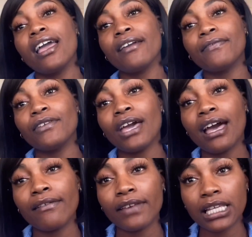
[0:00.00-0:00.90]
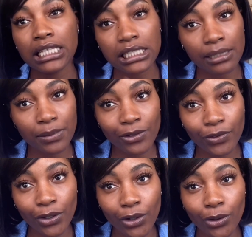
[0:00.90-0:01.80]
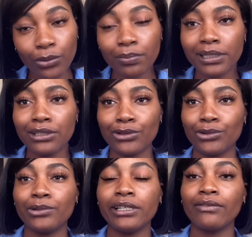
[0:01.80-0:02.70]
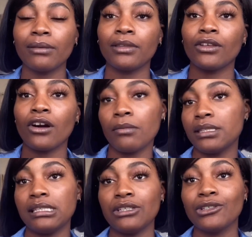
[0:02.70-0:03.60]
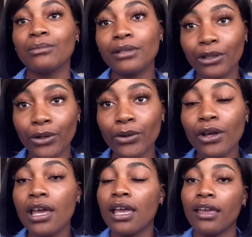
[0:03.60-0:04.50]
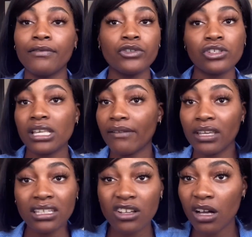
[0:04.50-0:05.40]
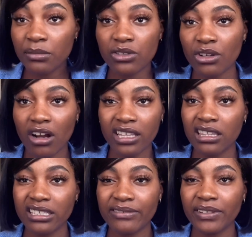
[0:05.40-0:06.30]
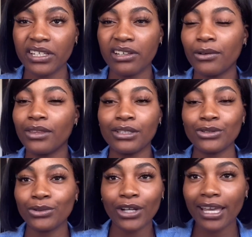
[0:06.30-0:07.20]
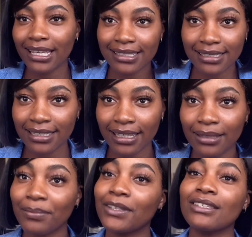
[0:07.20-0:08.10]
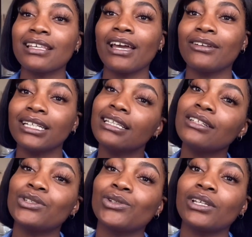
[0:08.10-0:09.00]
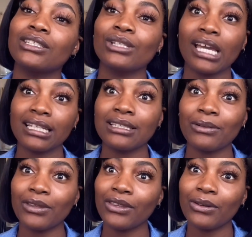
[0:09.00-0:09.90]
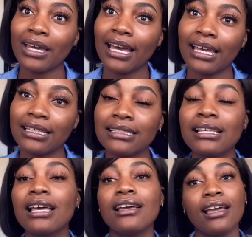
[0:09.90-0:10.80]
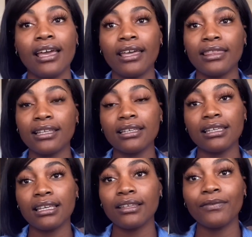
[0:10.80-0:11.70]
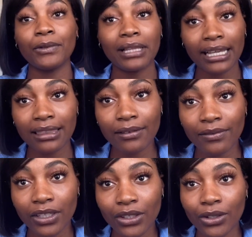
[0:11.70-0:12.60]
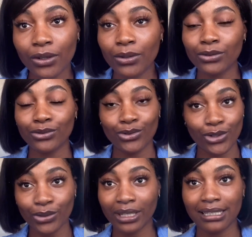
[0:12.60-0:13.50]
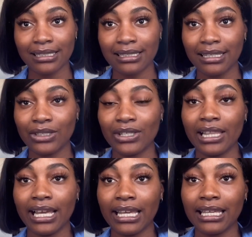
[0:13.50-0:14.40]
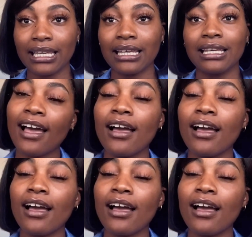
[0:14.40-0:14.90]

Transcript: If you have any tips of your own, please do leave them in the comment section below. If you just have any comments regarding this video, then do not hesitate, because I really enjoy interacting with you guys. And then again, if you like the video, don't hesitate to like.